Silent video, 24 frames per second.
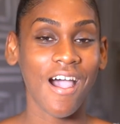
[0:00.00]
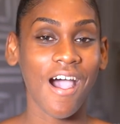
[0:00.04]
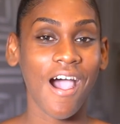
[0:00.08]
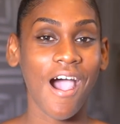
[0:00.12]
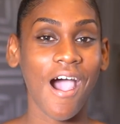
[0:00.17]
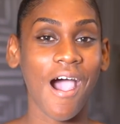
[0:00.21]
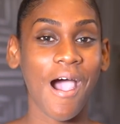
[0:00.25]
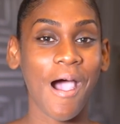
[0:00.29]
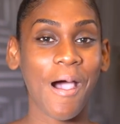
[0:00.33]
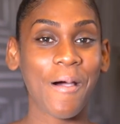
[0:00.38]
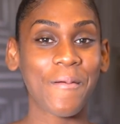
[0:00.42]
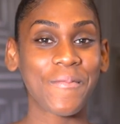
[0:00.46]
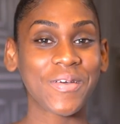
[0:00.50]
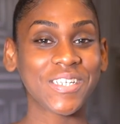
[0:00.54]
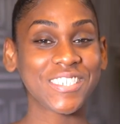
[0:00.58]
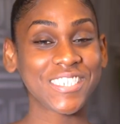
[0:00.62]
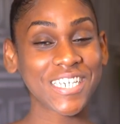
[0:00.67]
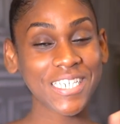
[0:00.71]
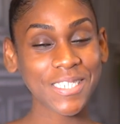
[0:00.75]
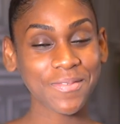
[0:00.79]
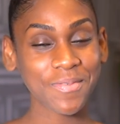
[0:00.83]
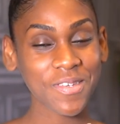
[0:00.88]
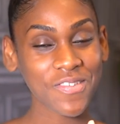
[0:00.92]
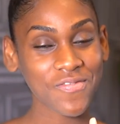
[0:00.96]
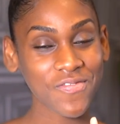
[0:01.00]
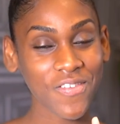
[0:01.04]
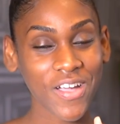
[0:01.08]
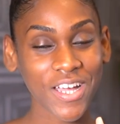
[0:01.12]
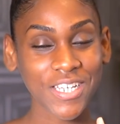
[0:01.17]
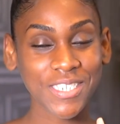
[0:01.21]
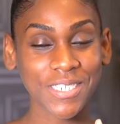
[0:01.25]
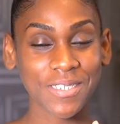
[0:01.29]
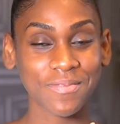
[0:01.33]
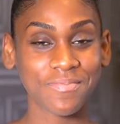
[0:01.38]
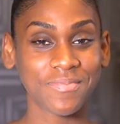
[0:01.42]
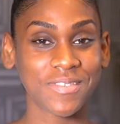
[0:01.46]
But just before
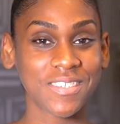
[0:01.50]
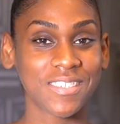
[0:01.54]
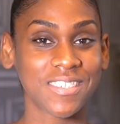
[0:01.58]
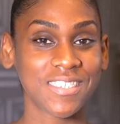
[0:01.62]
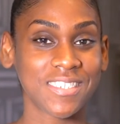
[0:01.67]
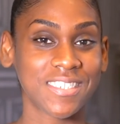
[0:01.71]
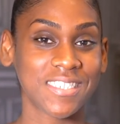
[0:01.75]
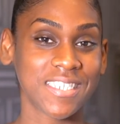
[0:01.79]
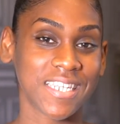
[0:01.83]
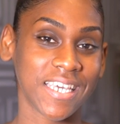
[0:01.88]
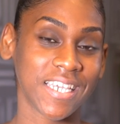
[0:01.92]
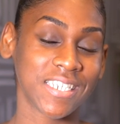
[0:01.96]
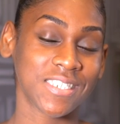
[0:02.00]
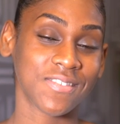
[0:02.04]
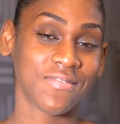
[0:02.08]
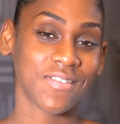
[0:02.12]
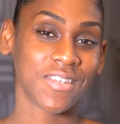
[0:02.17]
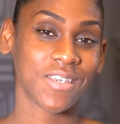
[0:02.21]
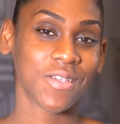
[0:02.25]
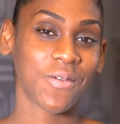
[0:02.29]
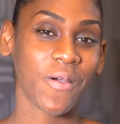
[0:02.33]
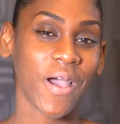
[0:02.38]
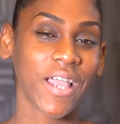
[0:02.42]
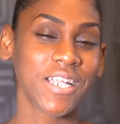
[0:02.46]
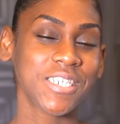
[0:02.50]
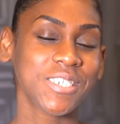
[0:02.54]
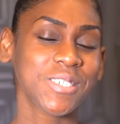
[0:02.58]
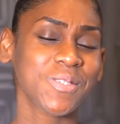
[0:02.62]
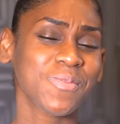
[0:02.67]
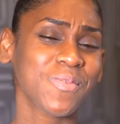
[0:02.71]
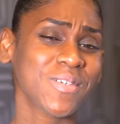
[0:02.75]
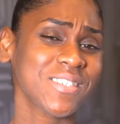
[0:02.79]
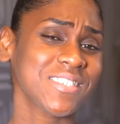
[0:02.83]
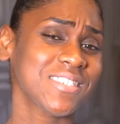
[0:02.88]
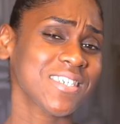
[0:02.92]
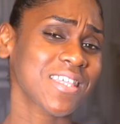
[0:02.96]
I jump into today's video, I just
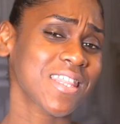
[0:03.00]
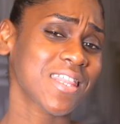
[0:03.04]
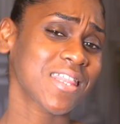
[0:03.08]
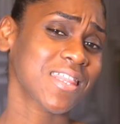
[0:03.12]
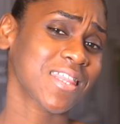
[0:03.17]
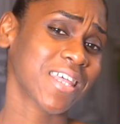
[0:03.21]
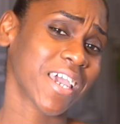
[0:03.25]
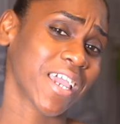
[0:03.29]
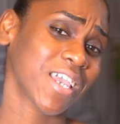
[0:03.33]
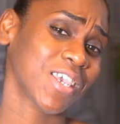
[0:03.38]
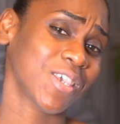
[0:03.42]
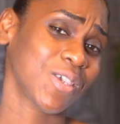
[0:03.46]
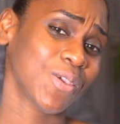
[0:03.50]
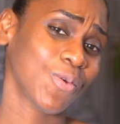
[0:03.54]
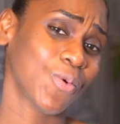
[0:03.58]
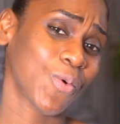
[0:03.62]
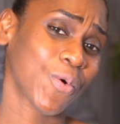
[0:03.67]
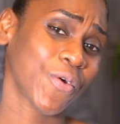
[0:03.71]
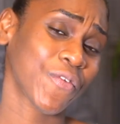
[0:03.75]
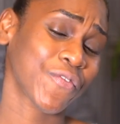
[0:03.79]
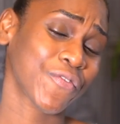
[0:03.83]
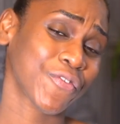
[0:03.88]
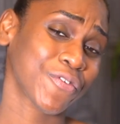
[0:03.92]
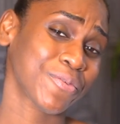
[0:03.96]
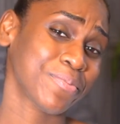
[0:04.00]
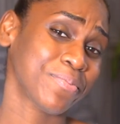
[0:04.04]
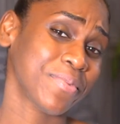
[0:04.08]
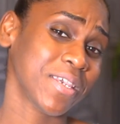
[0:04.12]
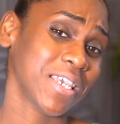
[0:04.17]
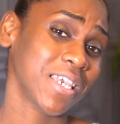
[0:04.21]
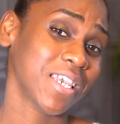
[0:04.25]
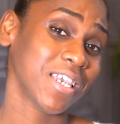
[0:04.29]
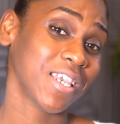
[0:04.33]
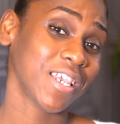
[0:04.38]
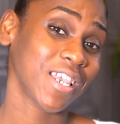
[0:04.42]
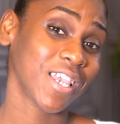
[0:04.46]
want to thank you all for
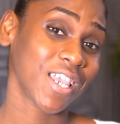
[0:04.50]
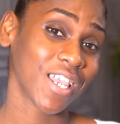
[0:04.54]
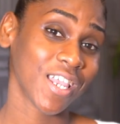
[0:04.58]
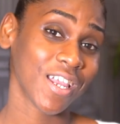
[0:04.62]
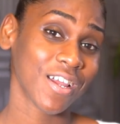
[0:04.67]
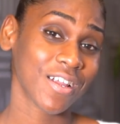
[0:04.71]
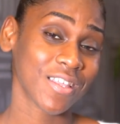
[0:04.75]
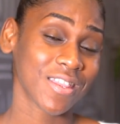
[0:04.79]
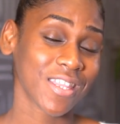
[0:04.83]
being here.